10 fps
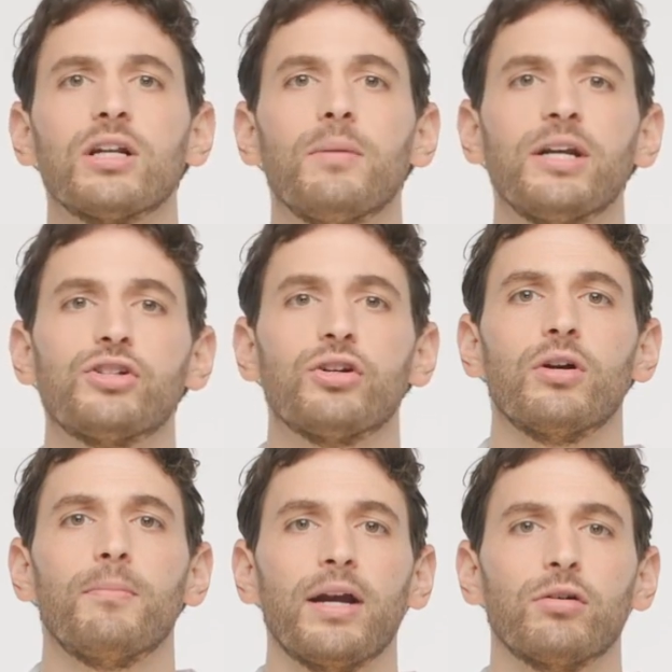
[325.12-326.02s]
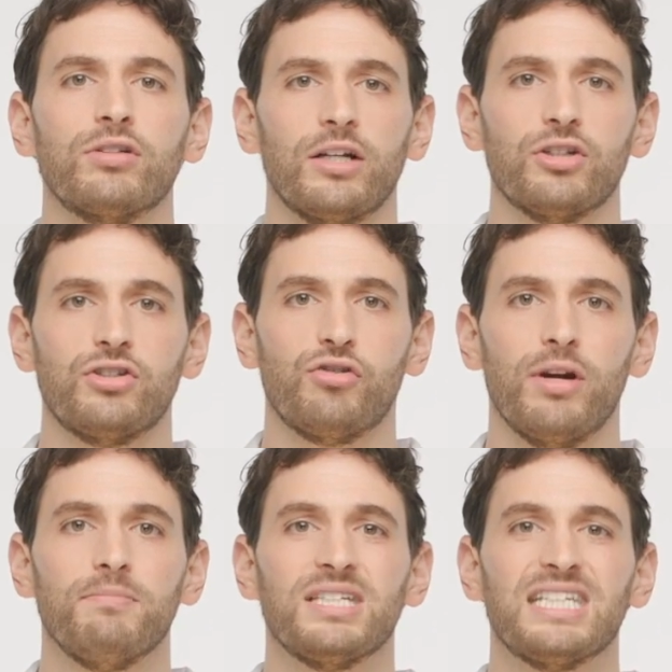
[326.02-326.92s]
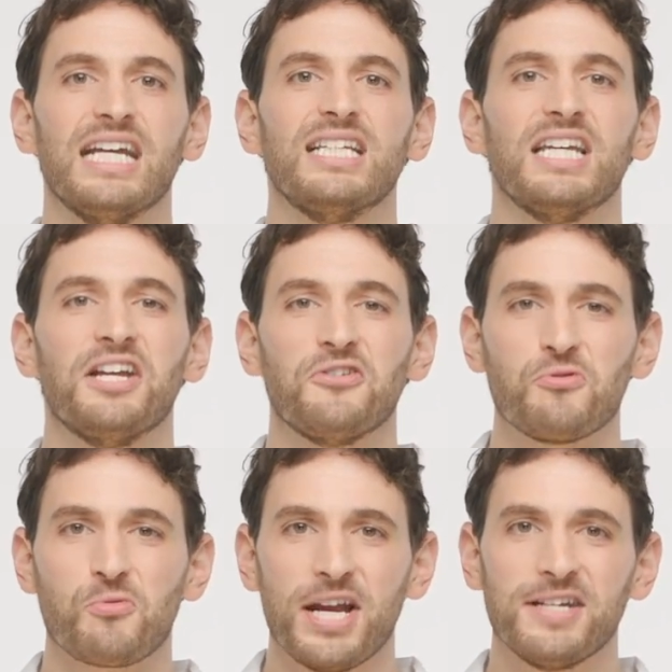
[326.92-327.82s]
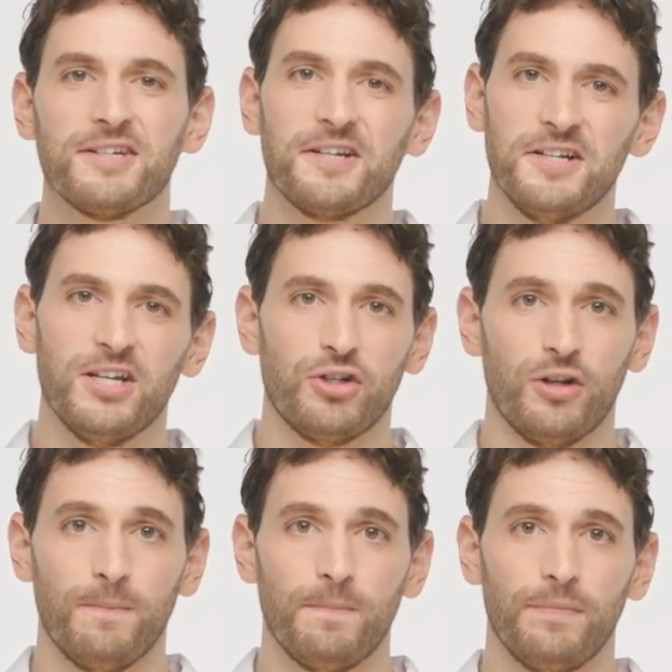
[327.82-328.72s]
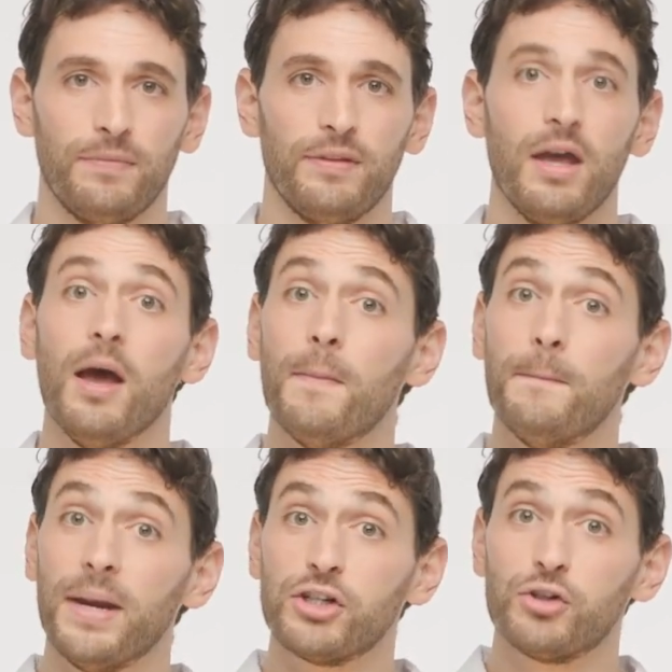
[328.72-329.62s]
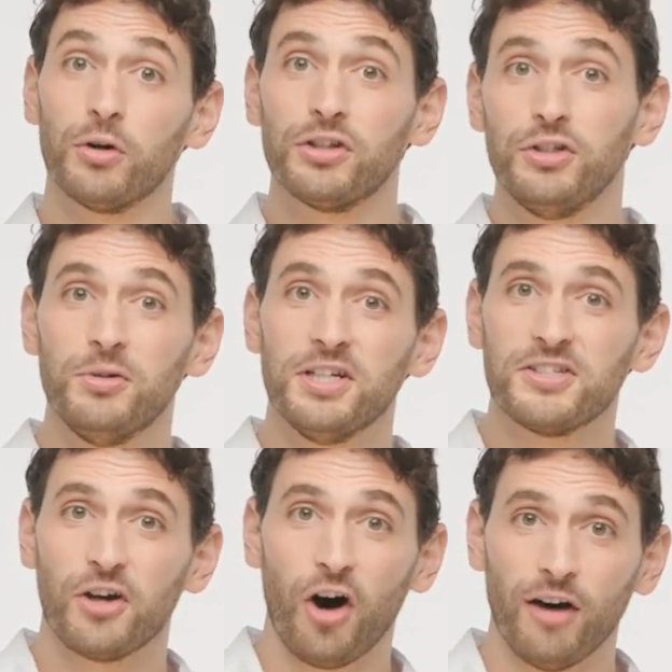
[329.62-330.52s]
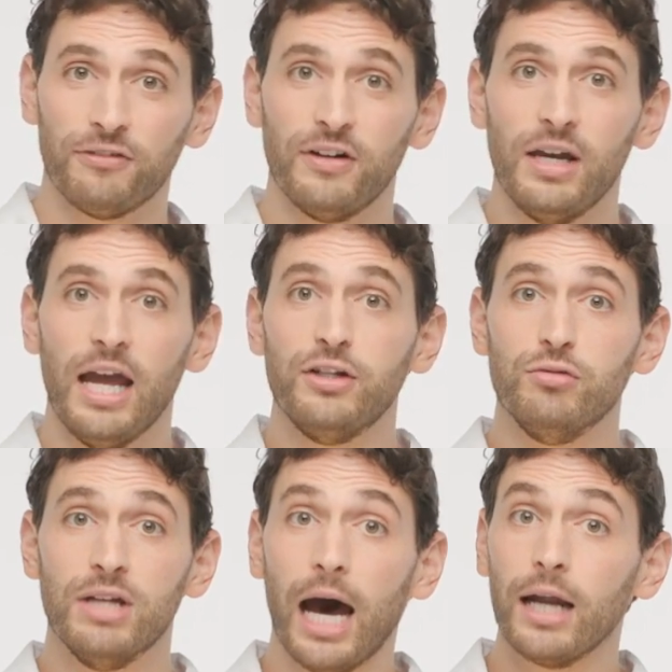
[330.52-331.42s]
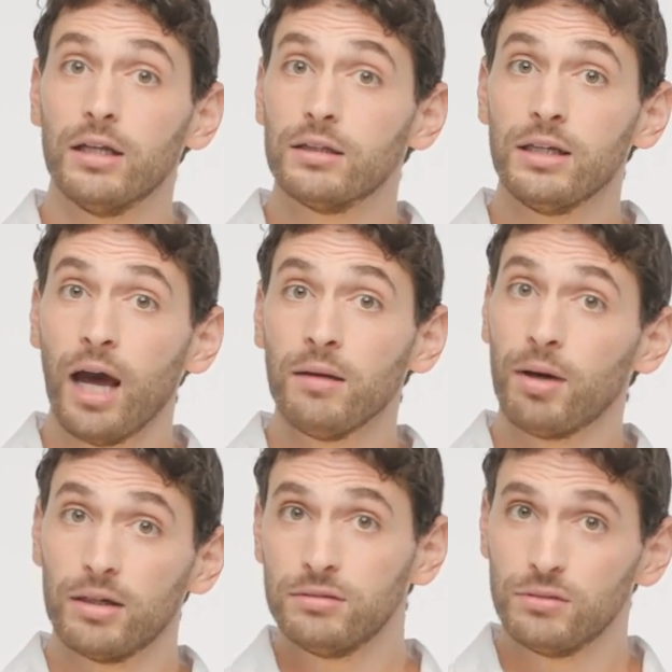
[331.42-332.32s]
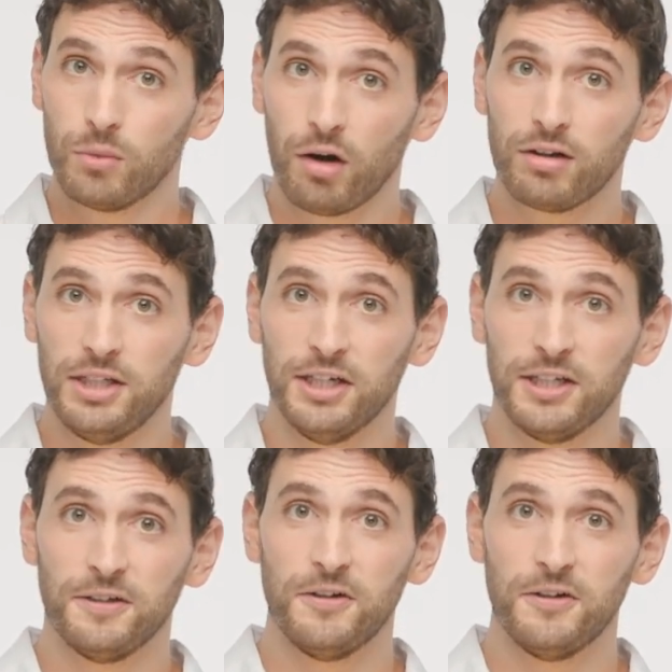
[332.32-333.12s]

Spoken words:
how to make sure your micro-touch trim stays in great condition. Make sure the unit is off and do not hit the on button while cleaning.